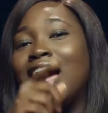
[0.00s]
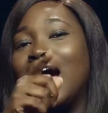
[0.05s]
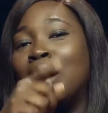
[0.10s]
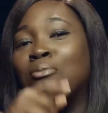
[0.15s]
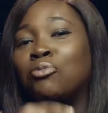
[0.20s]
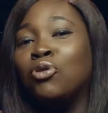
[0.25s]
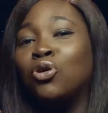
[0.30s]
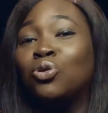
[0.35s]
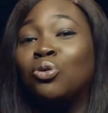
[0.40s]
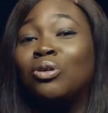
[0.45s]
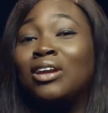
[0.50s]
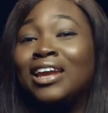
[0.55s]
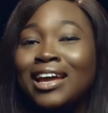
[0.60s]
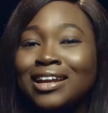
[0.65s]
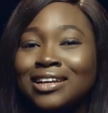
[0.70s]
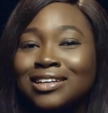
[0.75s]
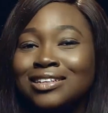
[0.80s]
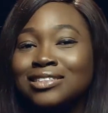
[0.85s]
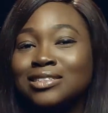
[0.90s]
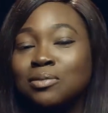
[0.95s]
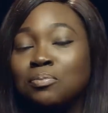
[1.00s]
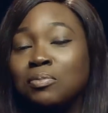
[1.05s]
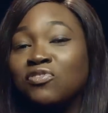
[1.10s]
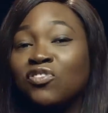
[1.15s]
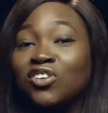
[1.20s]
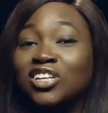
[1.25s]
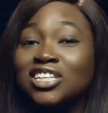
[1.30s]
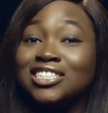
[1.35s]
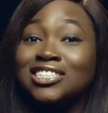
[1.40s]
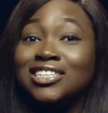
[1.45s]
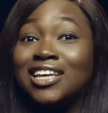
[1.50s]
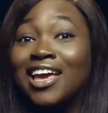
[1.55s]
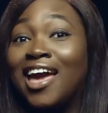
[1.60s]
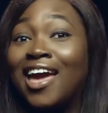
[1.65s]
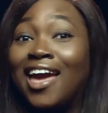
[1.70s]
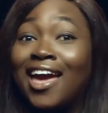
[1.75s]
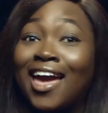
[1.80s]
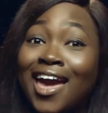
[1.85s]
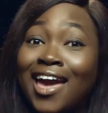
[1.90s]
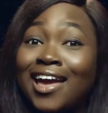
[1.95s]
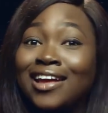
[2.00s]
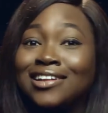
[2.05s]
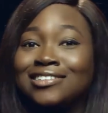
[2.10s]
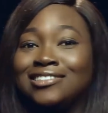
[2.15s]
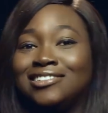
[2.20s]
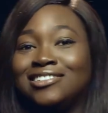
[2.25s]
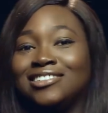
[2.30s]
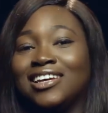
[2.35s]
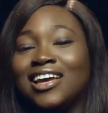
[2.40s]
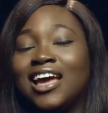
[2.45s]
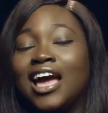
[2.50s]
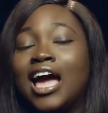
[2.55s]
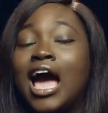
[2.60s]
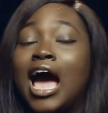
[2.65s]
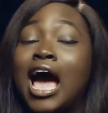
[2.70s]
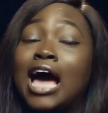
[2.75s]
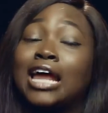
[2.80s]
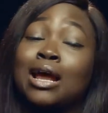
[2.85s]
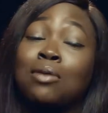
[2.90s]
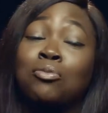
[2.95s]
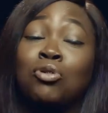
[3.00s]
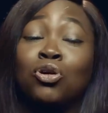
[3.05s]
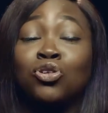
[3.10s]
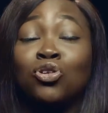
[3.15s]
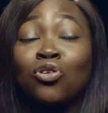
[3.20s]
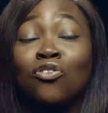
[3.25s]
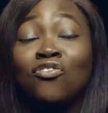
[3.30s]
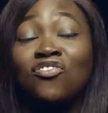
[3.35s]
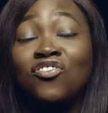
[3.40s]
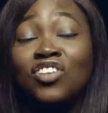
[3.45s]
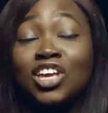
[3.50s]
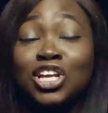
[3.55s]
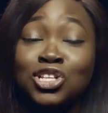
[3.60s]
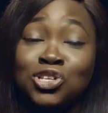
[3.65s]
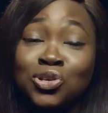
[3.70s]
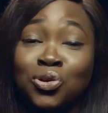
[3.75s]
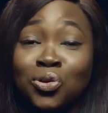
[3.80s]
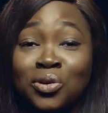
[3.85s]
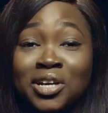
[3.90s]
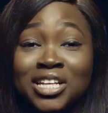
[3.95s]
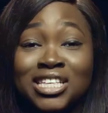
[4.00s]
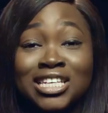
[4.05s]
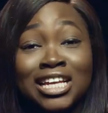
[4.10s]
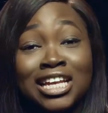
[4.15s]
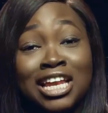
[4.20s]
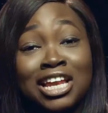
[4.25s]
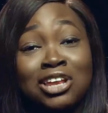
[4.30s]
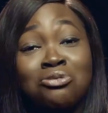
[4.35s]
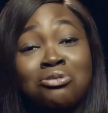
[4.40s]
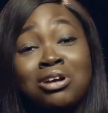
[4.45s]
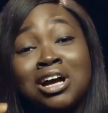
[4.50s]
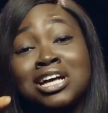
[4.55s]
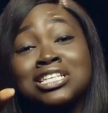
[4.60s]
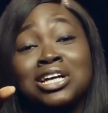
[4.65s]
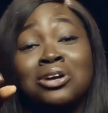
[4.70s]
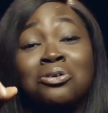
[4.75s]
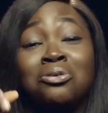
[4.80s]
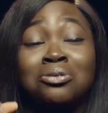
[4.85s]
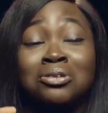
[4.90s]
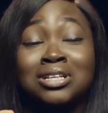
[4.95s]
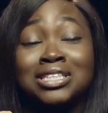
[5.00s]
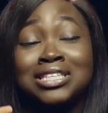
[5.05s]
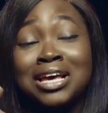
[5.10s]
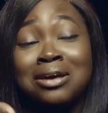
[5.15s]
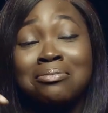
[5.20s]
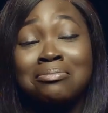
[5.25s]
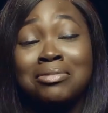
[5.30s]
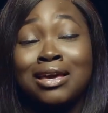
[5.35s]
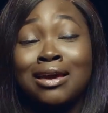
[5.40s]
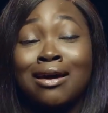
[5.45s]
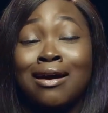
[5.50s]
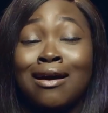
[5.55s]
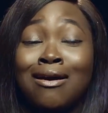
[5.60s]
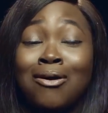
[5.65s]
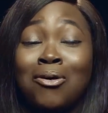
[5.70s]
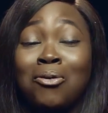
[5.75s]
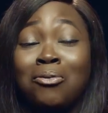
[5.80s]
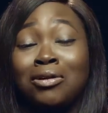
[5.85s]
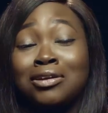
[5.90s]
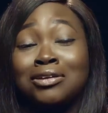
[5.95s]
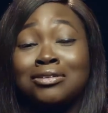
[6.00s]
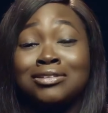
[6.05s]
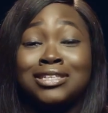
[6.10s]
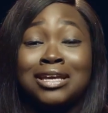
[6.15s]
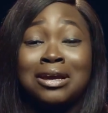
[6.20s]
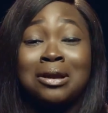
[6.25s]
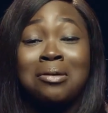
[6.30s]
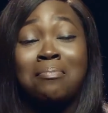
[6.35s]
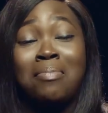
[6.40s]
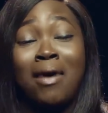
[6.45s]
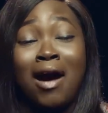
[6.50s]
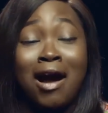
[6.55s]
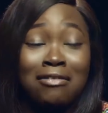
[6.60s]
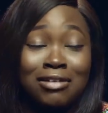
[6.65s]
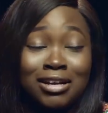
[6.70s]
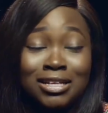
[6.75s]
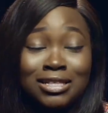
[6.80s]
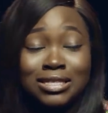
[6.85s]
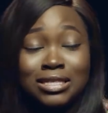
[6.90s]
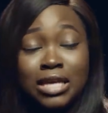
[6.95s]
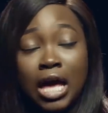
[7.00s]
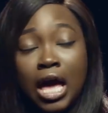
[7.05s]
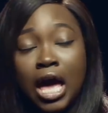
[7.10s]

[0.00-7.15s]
I'm going to learn it before this year end. And I'm going to video it and then you guys are going to tell me what you think about it.